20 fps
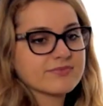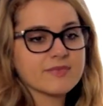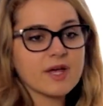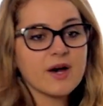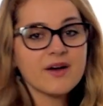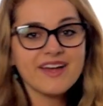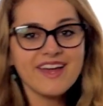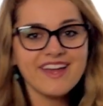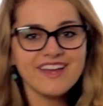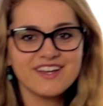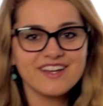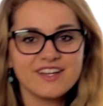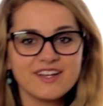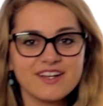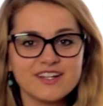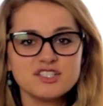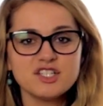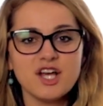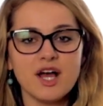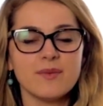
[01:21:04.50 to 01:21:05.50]
Okay,
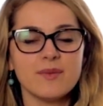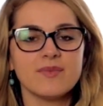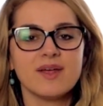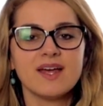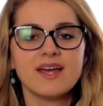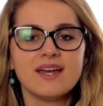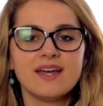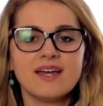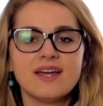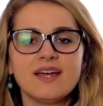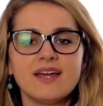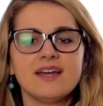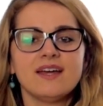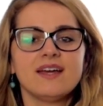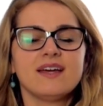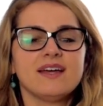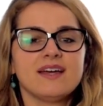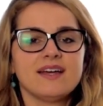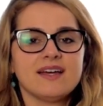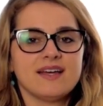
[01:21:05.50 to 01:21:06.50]
good job.
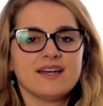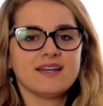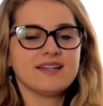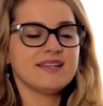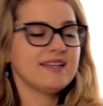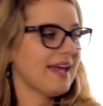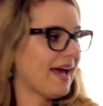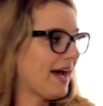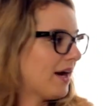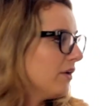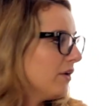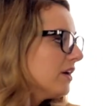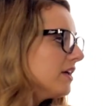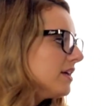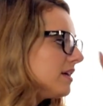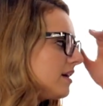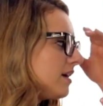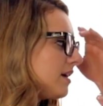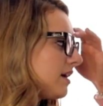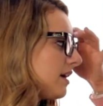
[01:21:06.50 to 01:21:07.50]
Now,
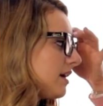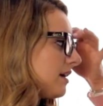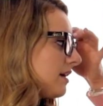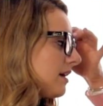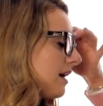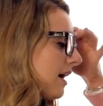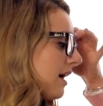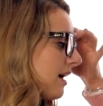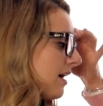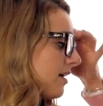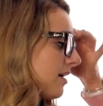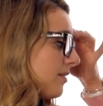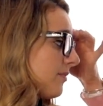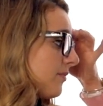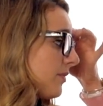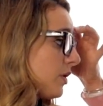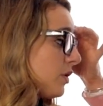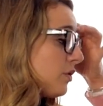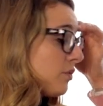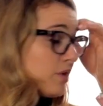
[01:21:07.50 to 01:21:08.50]

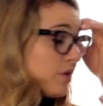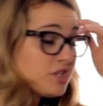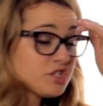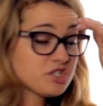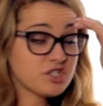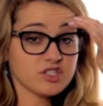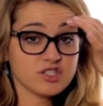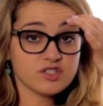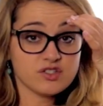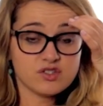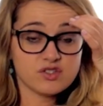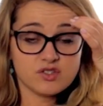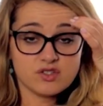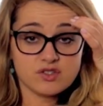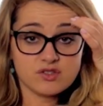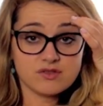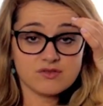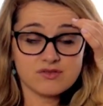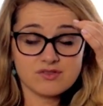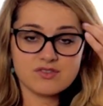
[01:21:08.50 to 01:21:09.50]
you wouldn't
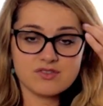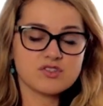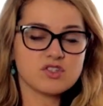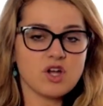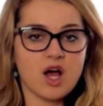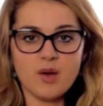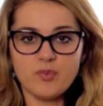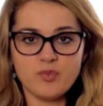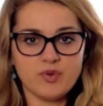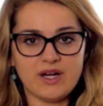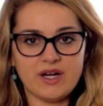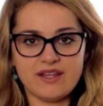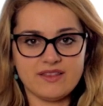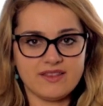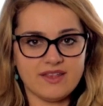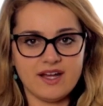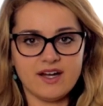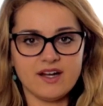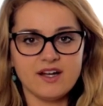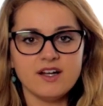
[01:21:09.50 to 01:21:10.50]
just stop right
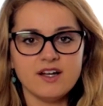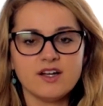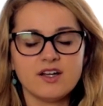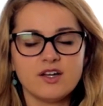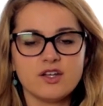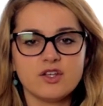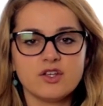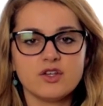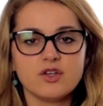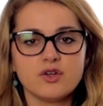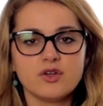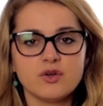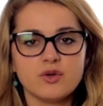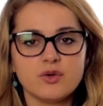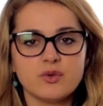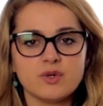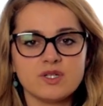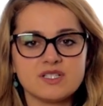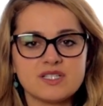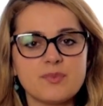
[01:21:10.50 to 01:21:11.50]
there. You
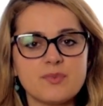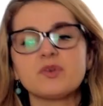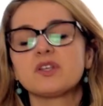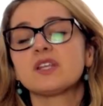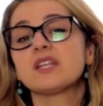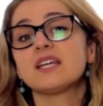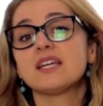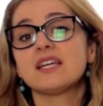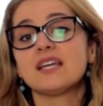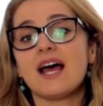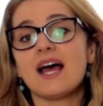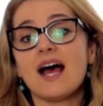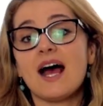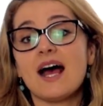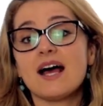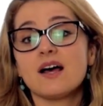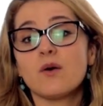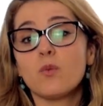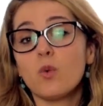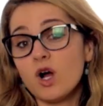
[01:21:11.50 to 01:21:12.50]
would typically
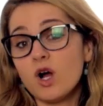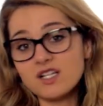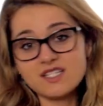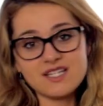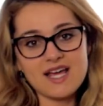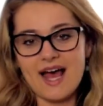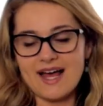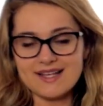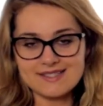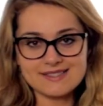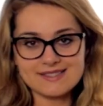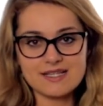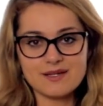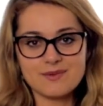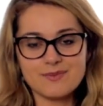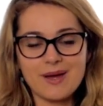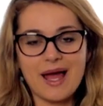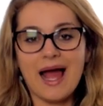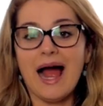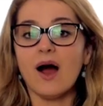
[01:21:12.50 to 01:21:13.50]
want to ask
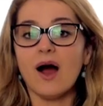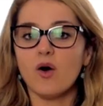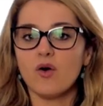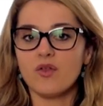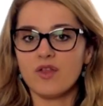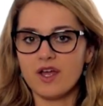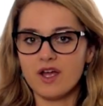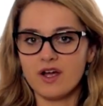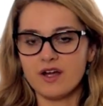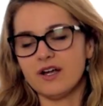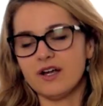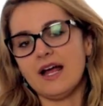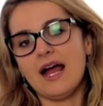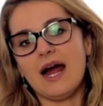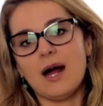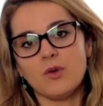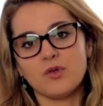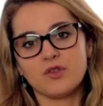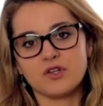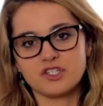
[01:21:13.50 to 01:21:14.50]
them how they are,
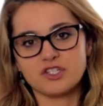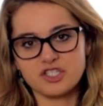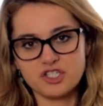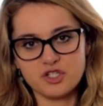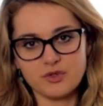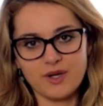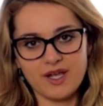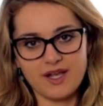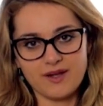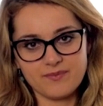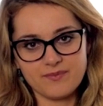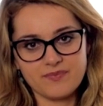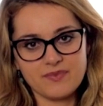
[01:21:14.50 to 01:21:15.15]
how they're doing.